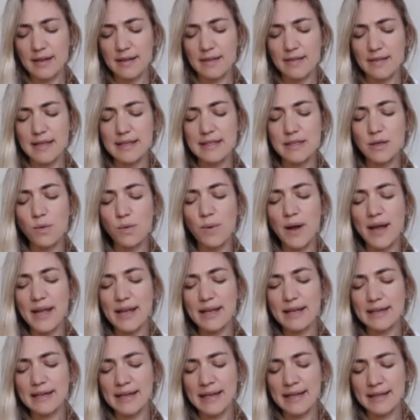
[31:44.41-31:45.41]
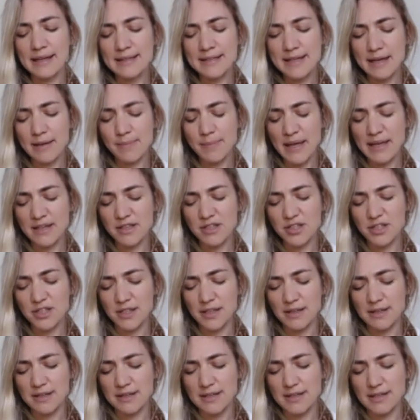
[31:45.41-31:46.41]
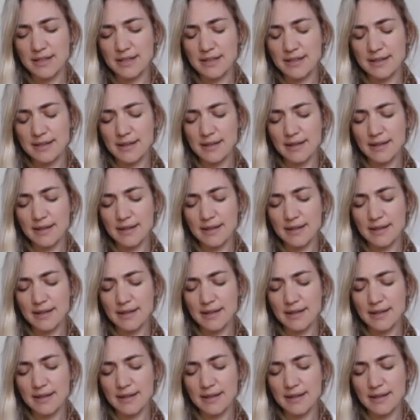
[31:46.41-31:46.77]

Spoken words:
these awakening dimensions